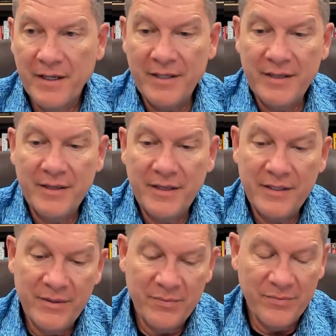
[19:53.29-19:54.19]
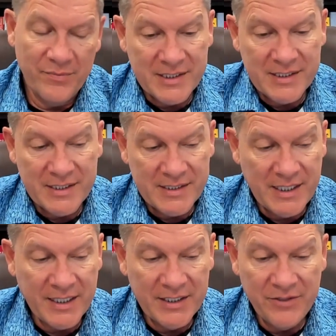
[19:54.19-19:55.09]
and the
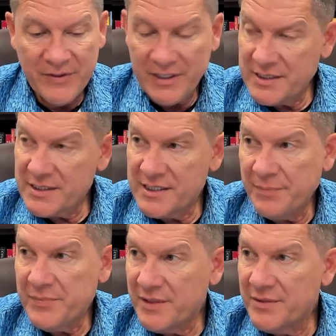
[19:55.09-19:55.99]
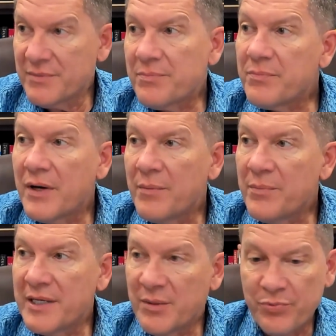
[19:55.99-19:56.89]
second you've accepted
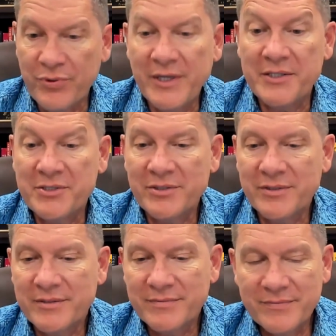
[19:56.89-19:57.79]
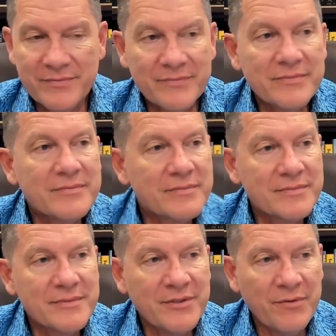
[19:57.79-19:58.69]
being a predator,
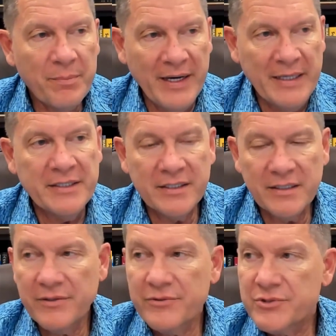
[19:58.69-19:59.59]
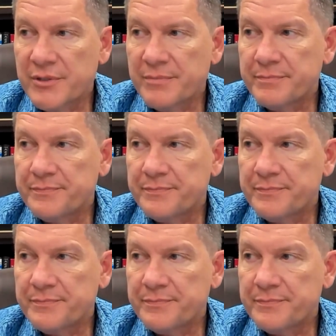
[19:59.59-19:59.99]
you've abandoned leadership.